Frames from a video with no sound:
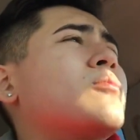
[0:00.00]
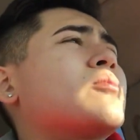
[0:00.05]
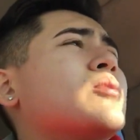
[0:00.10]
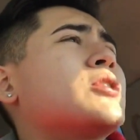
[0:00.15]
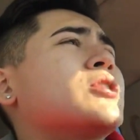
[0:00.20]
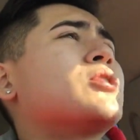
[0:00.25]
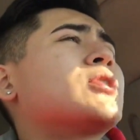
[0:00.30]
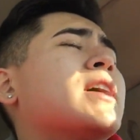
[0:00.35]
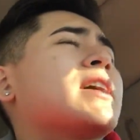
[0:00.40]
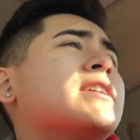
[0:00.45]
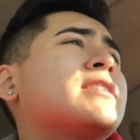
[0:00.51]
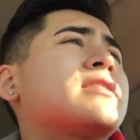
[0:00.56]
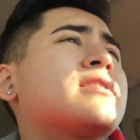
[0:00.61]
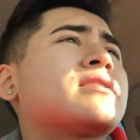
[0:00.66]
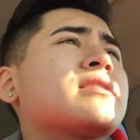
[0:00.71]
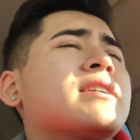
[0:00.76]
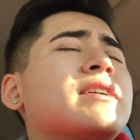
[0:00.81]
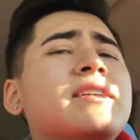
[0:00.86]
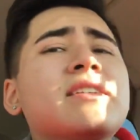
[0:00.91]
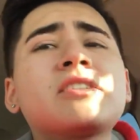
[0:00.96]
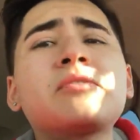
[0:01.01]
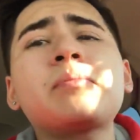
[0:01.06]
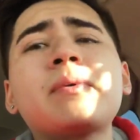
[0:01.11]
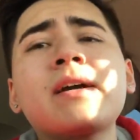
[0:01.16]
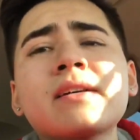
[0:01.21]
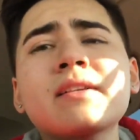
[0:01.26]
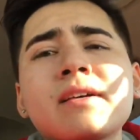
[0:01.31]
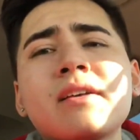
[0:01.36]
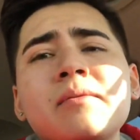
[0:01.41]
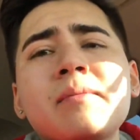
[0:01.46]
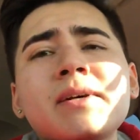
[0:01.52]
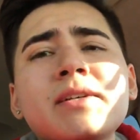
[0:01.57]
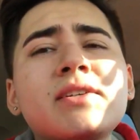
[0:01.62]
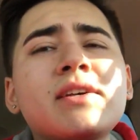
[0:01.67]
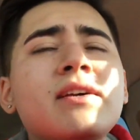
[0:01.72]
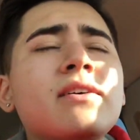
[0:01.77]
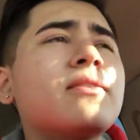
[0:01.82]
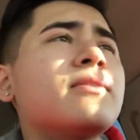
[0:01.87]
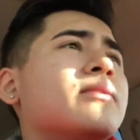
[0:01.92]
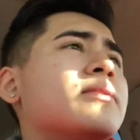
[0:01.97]
what you guys can expect out of my
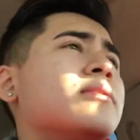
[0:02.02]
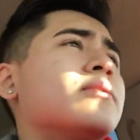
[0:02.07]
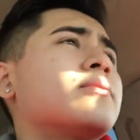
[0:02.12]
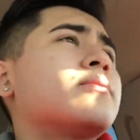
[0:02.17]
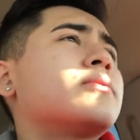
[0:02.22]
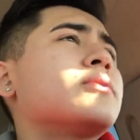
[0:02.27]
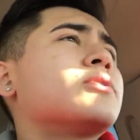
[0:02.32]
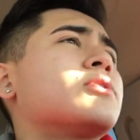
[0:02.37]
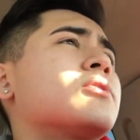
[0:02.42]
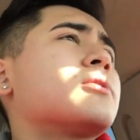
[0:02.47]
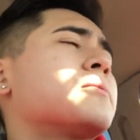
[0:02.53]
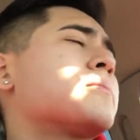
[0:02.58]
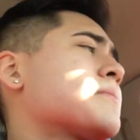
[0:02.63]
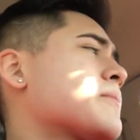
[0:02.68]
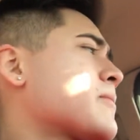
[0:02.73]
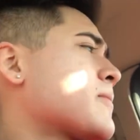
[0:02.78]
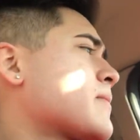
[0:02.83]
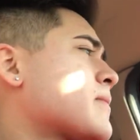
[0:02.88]
channel in the future.